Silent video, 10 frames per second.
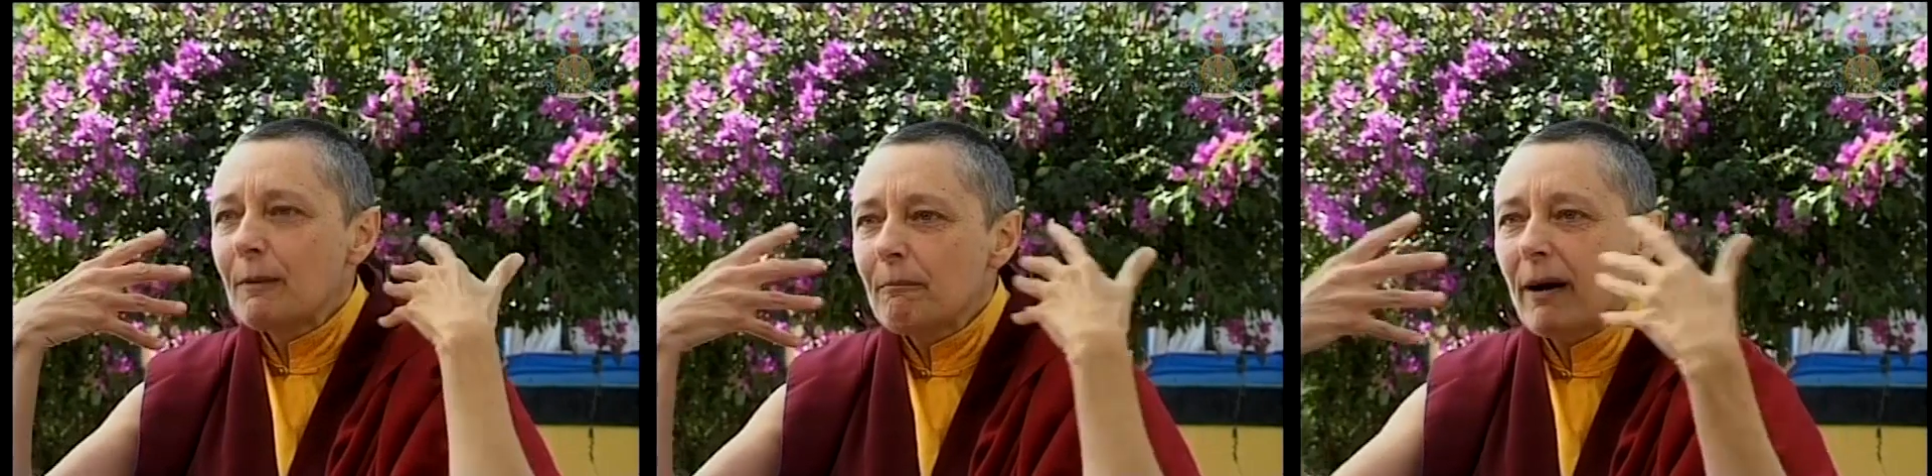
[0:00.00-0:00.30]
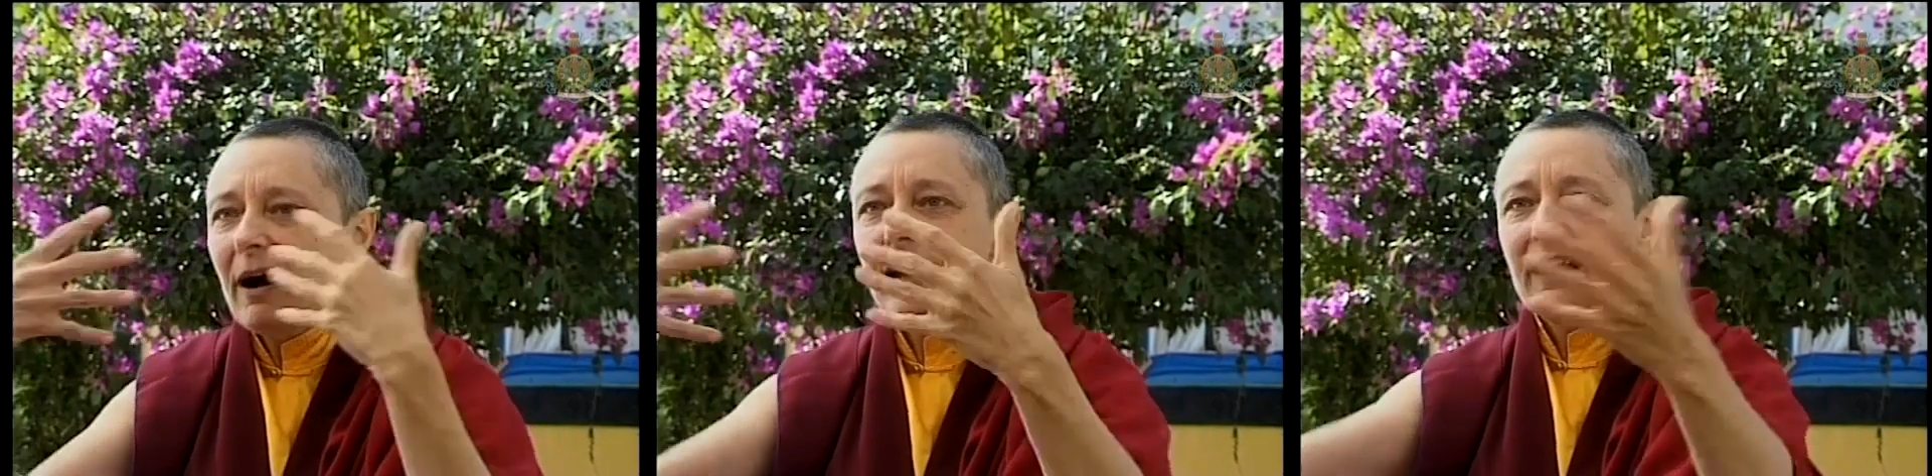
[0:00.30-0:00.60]

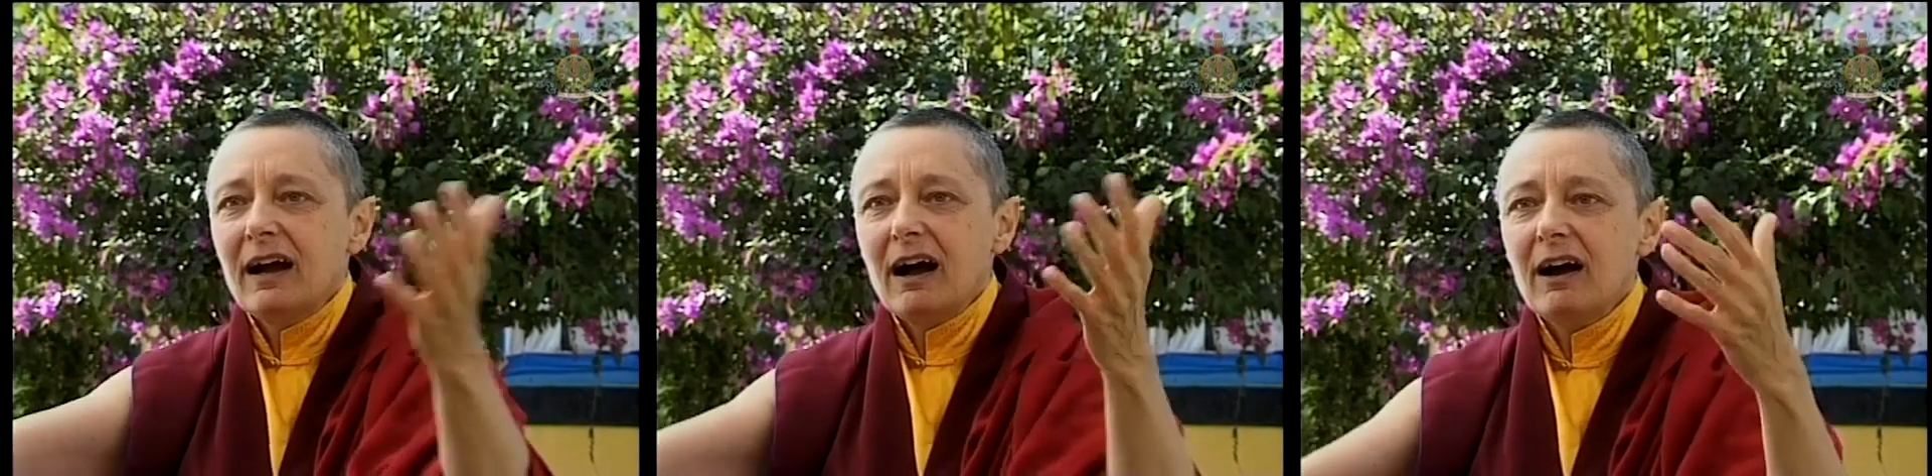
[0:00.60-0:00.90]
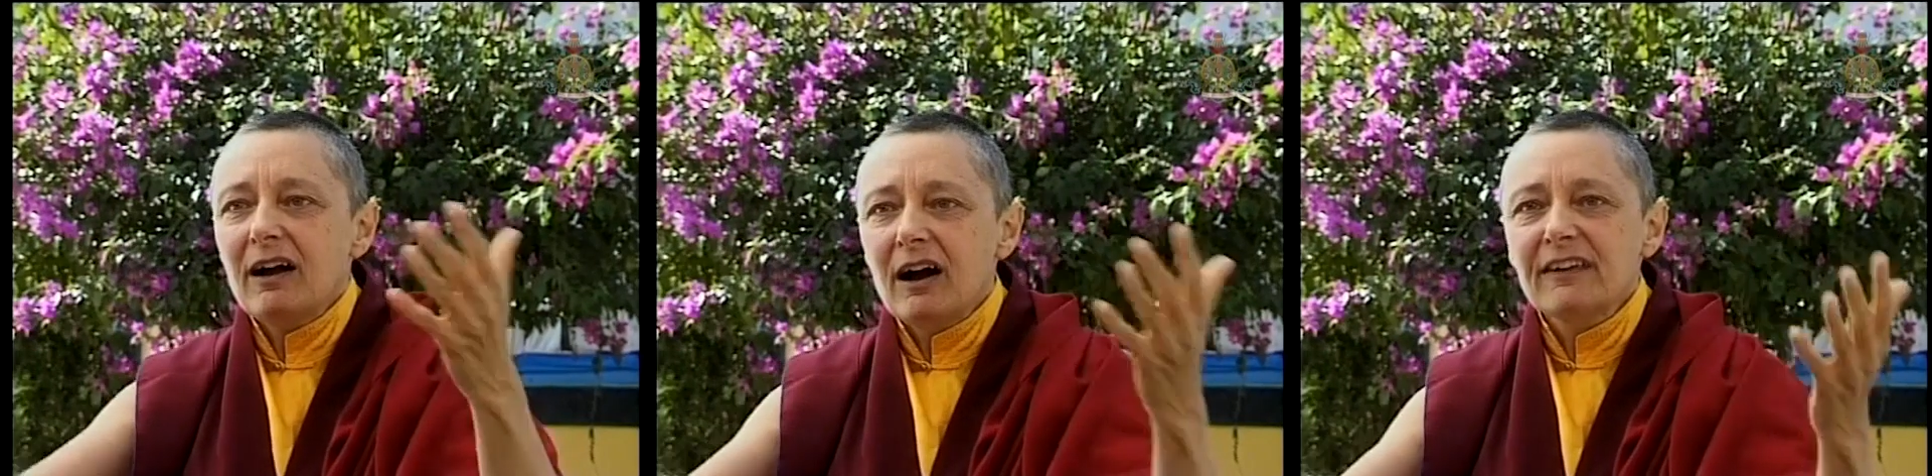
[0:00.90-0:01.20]
by
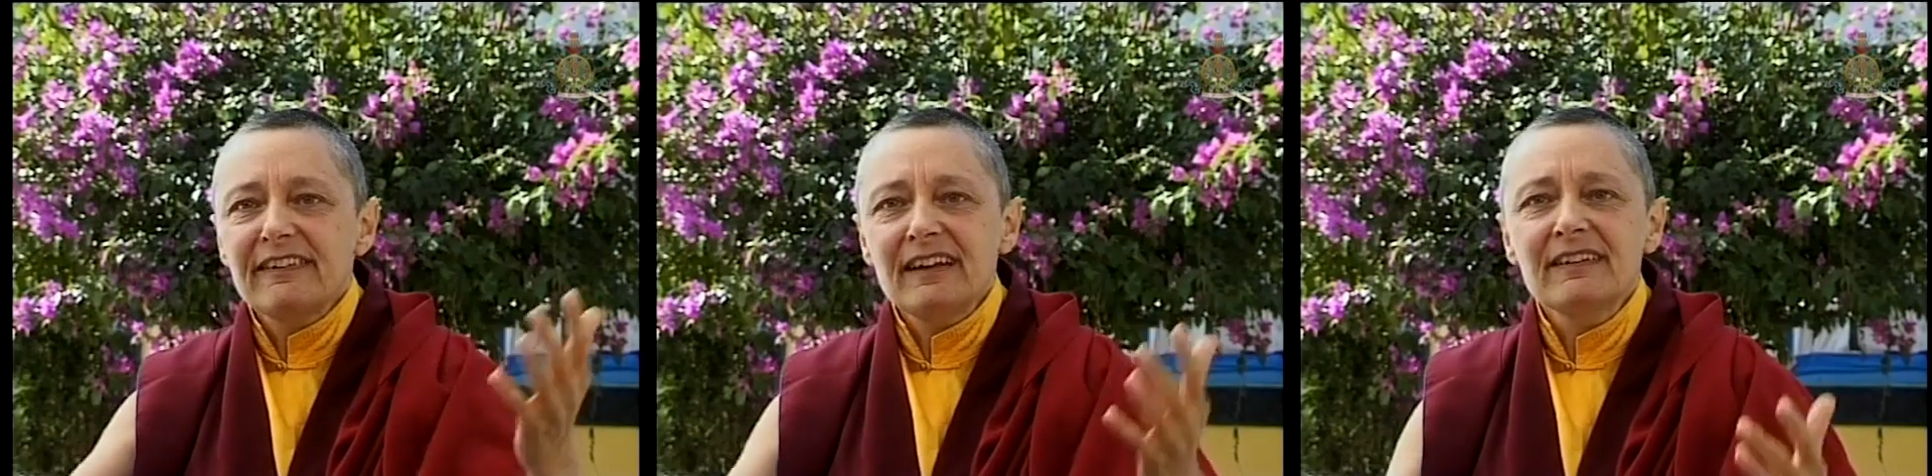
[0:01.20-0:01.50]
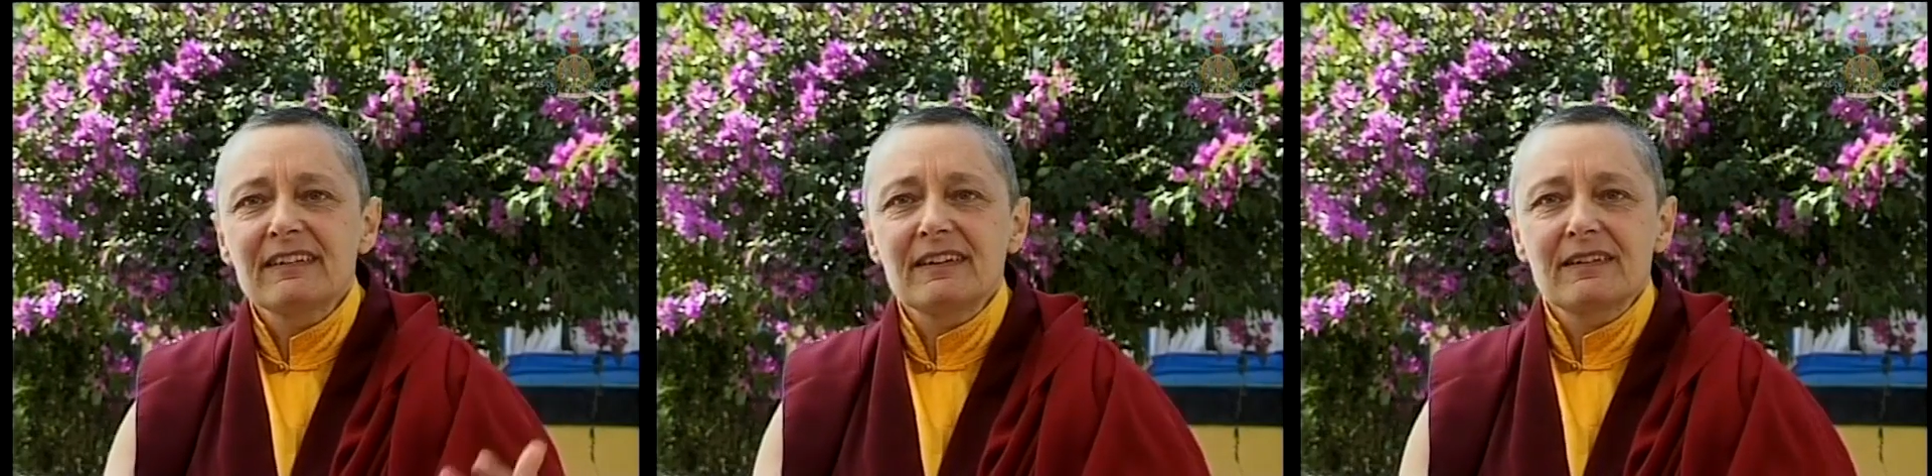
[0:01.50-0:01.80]
our
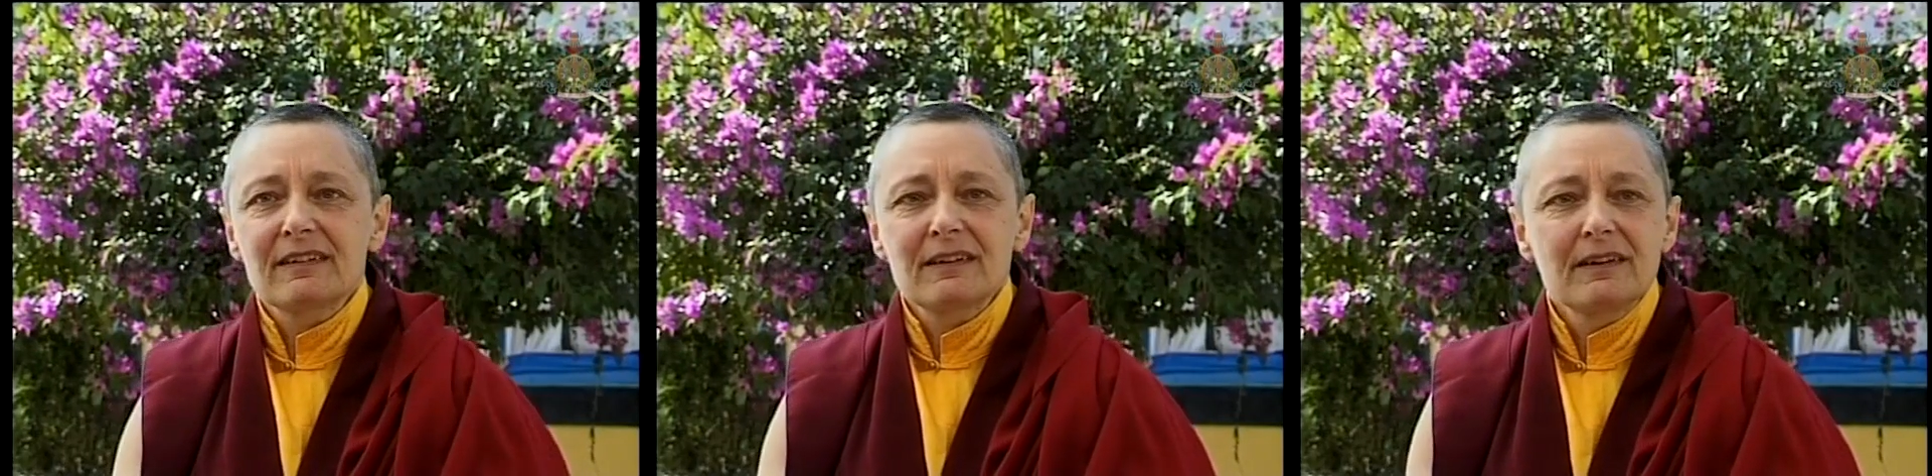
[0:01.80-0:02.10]
senses.